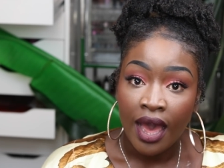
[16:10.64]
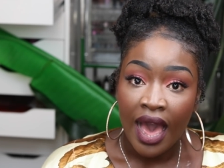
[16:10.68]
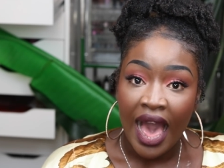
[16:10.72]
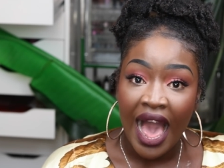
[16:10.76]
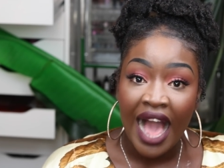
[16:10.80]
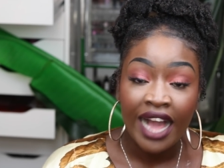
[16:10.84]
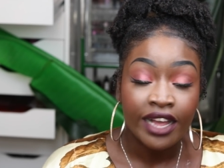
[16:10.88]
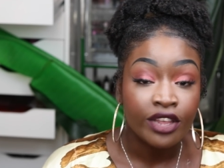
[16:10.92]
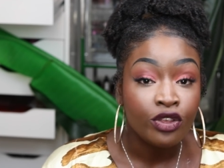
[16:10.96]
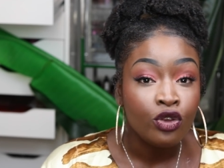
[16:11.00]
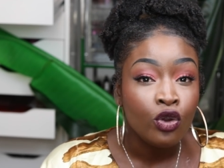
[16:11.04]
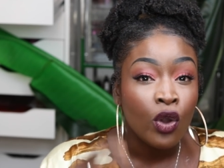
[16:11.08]

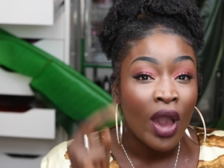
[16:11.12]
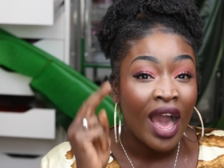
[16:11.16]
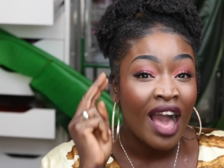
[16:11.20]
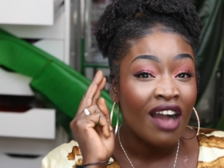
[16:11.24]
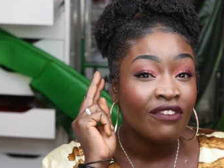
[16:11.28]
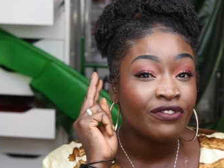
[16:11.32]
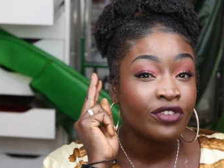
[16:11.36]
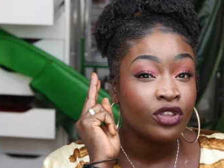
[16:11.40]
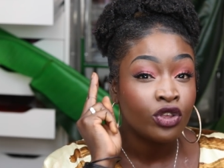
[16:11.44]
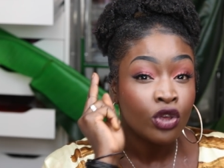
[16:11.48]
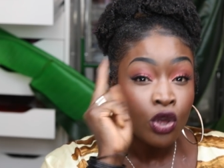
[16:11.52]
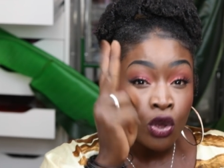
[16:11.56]
and you
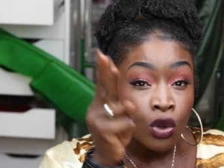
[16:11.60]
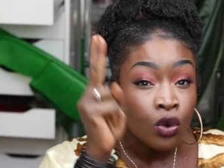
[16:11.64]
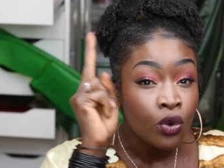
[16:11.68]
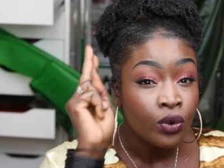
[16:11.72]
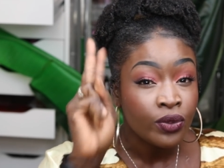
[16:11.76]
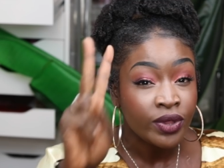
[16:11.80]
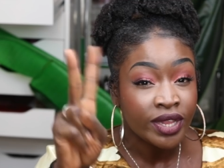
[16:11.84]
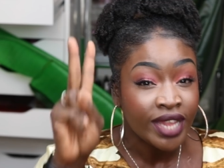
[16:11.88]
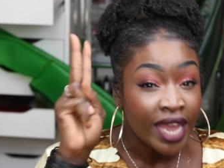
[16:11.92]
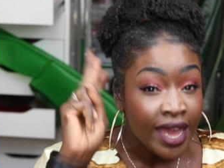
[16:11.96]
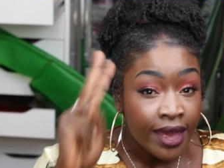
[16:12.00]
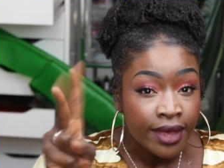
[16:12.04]
have
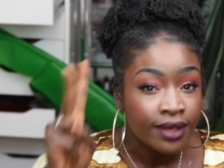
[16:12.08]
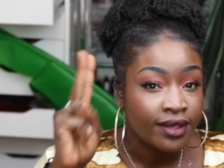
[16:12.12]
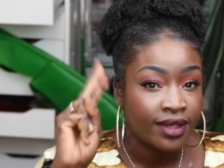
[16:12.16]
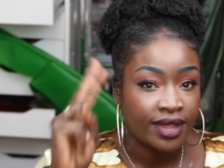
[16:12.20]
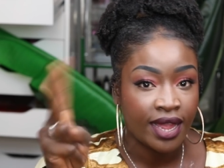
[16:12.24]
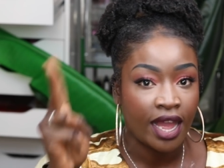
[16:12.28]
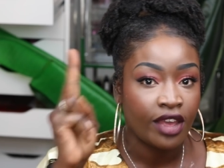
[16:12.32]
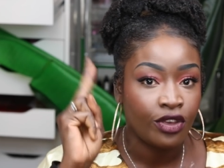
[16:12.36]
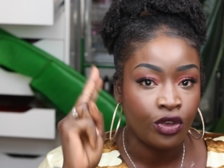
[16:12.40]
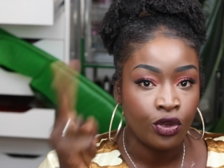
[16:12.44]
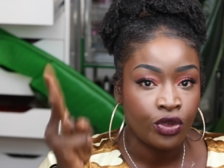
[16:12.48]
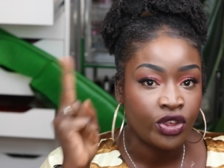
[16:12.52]
two things
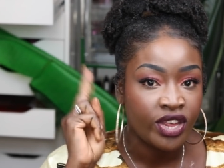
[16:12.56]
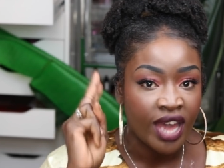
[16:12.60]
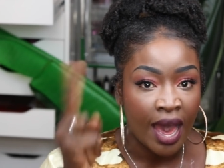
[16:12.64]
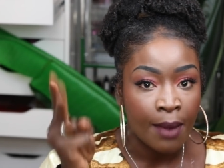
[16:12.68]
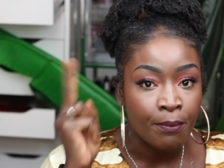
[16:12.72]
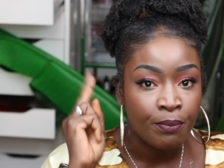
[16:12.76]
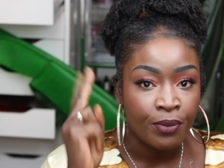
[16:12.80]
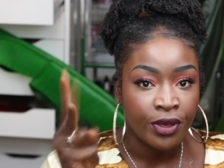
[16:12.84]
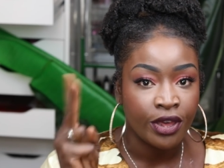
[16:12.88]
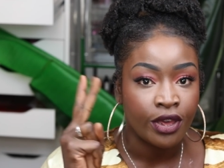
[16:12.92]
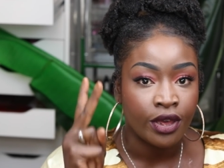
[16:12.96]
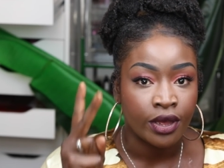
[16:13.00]
that you
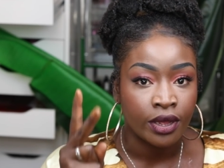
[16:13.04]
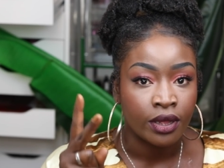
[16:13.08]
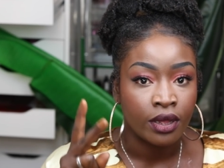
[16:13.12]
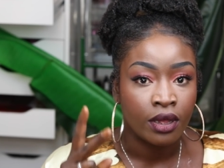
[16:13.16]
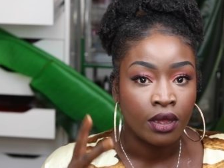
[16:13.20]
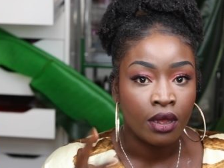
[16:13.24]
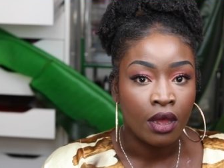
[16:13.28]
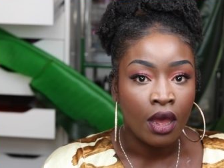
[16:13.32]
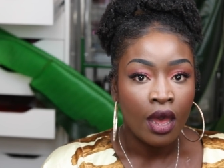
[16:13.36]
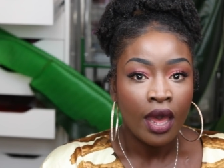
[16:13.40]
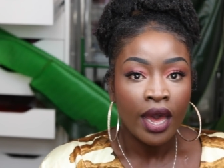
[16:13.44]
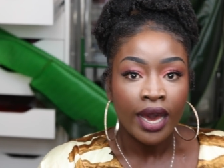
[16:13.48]
champion
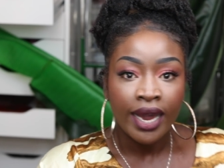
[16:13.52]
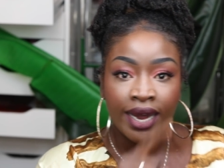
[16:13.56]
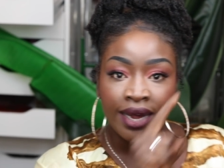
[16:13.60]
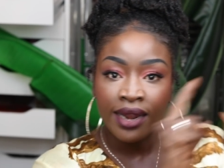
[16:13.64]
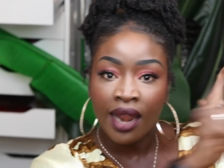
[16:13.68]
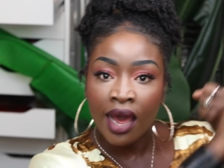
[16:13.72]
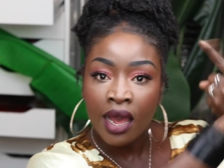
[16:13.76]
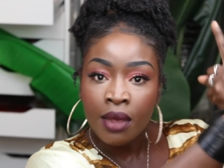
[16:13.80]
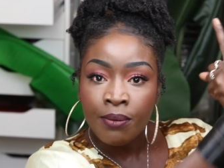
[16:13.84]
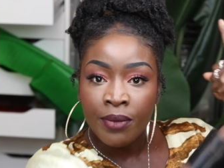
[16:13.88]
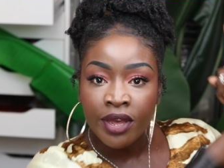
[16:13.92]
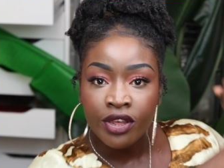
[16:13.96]

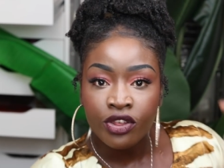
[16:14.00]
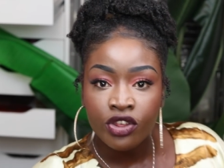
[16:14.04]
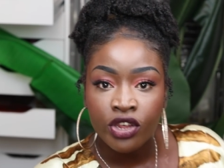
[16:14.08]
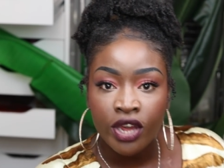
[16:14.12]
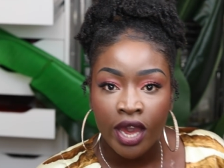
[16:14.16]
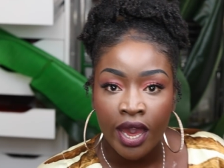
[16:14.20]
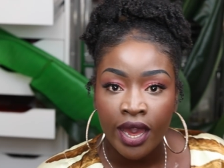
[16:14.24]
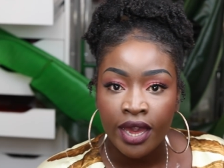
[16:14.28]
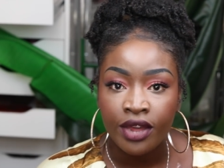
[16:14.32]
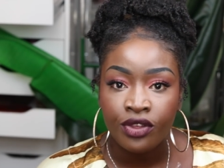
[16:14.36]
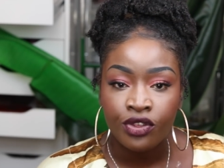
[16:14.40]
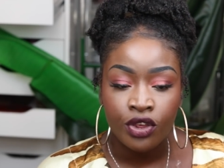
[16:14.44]
climate
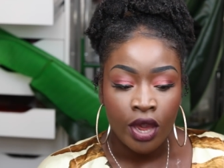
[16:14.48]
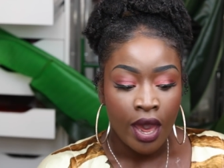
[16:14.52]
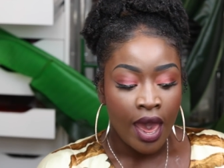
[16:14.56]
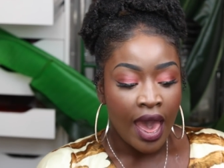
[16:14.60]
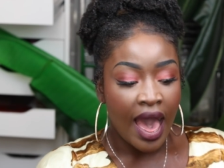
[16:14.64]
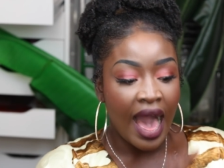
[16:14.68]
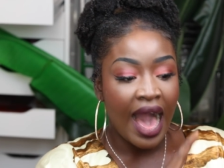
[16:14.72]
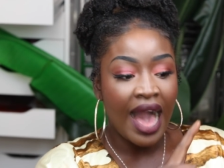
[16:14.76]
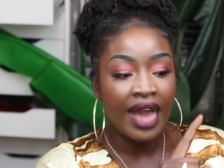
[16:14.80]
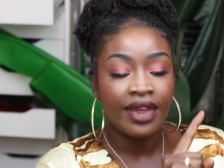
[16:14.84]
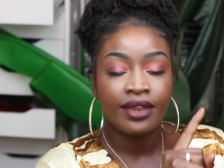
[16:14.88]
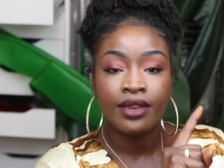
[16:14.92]
change
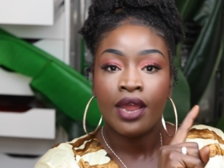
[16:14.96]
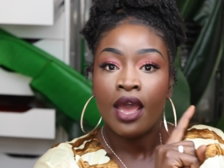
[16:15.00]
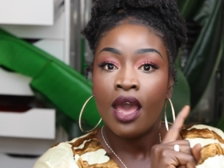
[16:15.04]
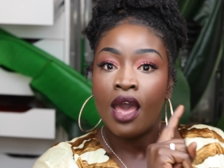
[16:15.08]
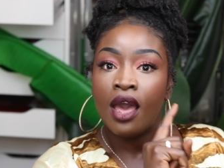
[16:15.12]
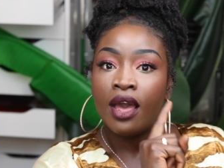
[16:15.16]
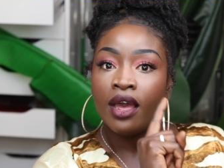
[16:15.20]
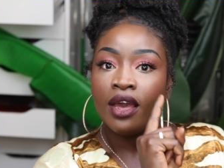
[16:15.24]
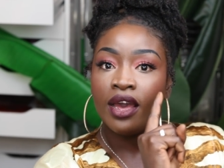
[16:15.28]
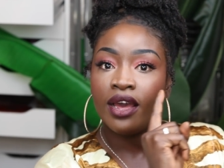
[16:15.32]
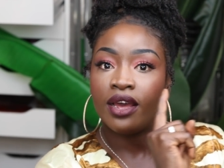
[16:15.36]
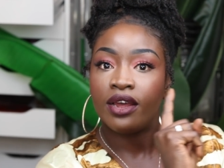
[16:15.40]
and
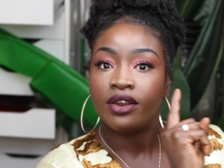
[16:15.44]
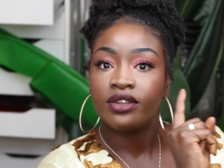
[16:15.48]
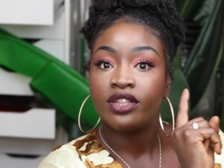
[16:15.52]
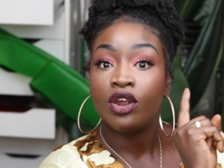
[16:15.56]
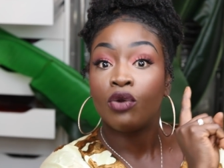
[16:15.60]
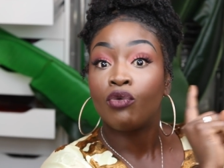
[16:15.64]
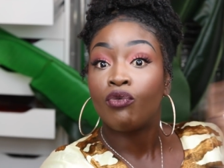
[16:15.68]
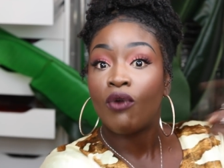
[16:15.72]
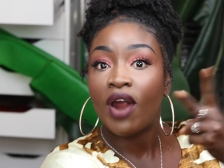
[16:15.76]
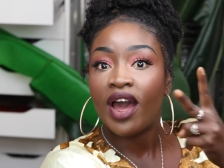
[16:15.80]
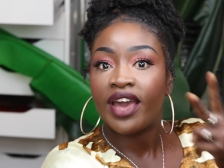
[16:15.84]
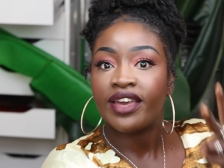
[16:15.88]
the
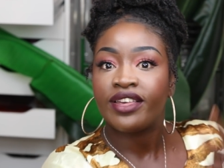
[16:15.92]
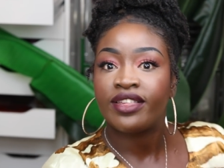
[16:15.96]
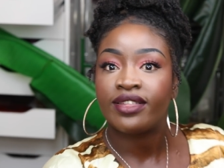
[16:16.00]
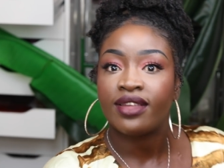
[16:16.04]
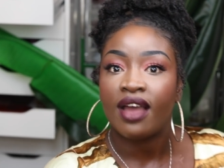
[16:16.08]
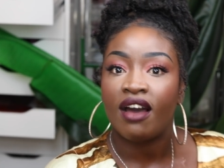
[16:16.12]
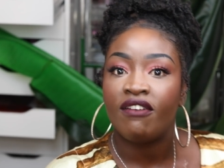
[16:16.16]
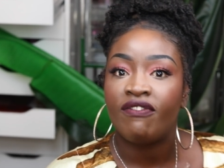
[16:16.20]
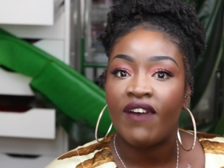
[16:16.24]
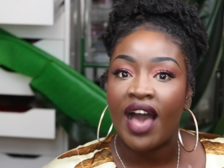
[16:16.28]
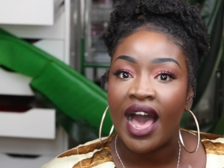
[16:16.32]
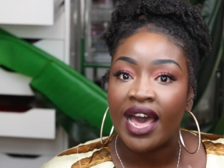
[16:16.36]
rights
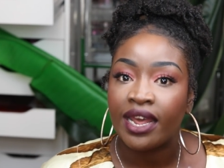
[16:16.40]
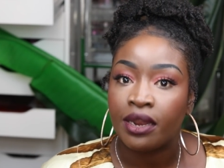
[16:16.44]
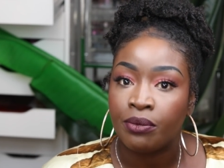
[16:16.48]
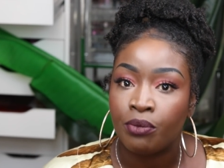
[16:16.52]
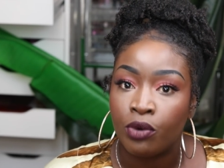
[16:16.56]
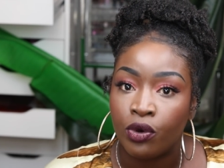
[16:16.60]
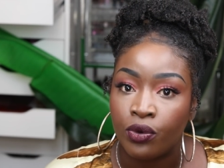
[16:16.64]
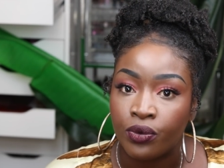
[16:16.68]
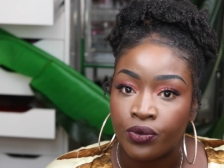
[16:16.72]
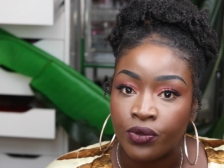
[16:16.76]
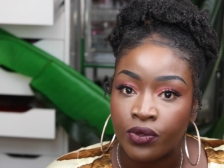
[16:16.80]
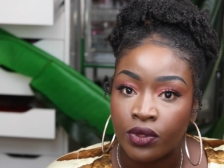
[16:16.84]
of
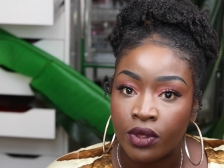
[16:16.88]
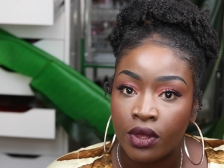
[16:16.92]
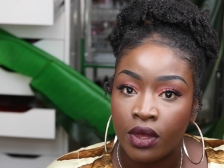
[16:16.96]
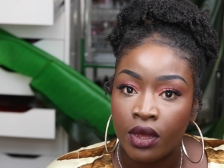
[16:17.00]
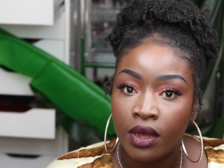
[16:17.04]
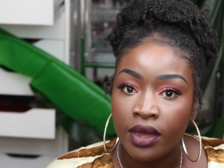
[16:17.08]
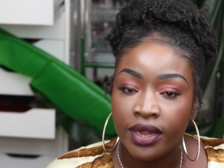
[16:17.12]
animals.